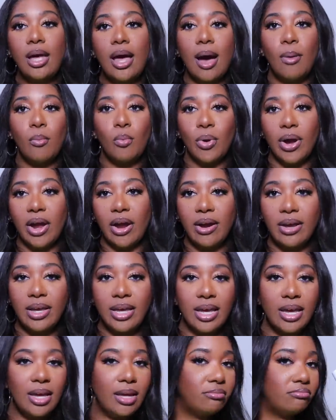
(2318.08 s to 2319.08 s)
I'm wearing
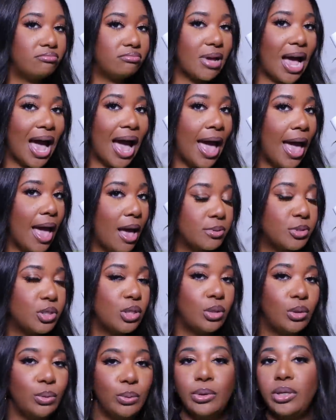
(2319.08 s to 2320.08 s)
it. I
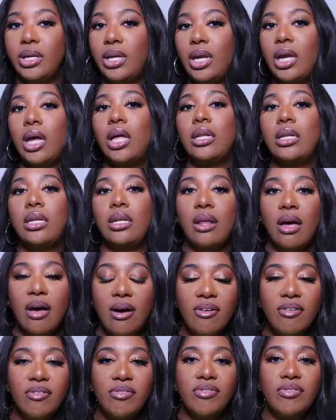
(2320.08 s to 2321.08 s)
absolutely
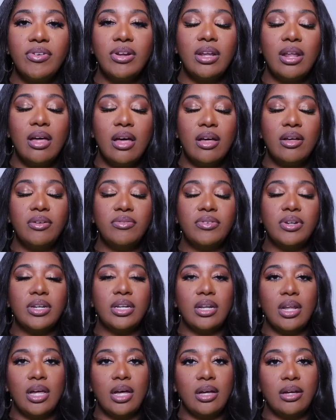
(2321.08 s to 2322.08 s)
love, love,
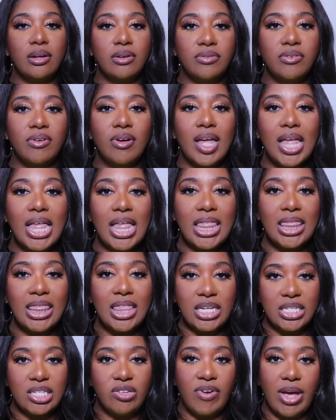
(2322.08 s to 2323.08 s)
love
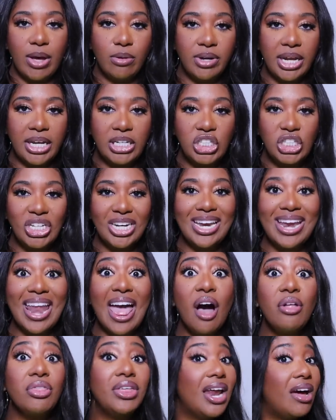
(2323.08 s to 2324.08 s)
this foundation
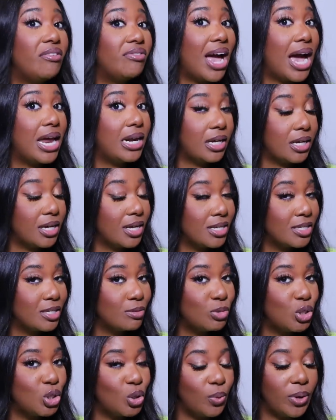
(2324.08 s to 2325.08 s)
now that I've gotten
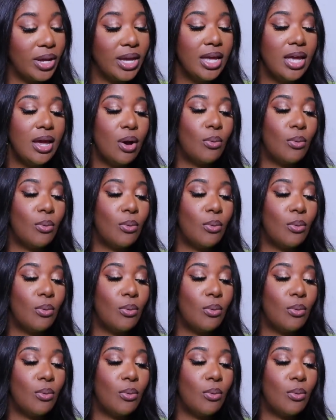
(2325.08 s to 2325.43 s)
accustomed to it.